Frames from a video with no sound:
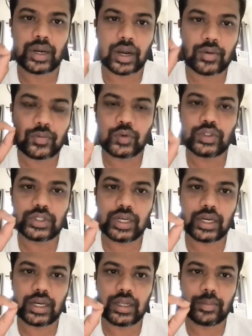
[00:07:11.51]
But
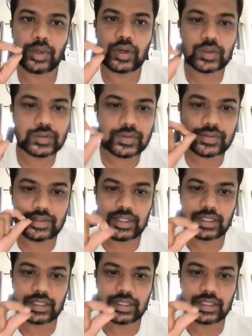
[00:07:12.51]
unfortunately, because of